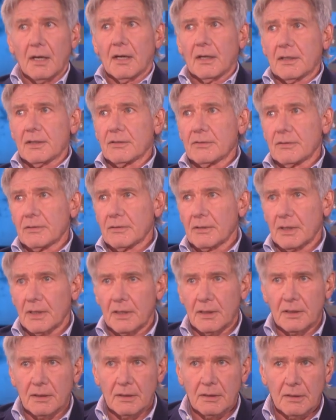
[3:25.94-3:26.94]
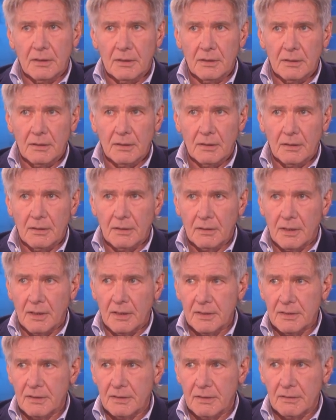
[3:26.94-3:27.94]
I do uh, all
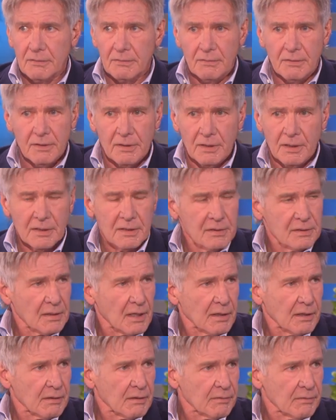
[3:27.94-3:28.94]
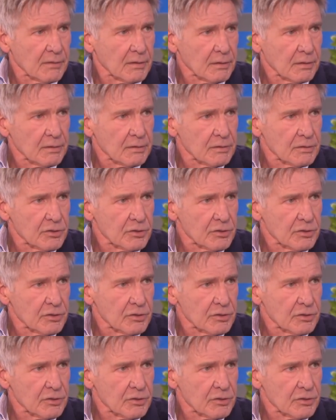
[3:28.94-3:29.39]
kinds of things. I have a little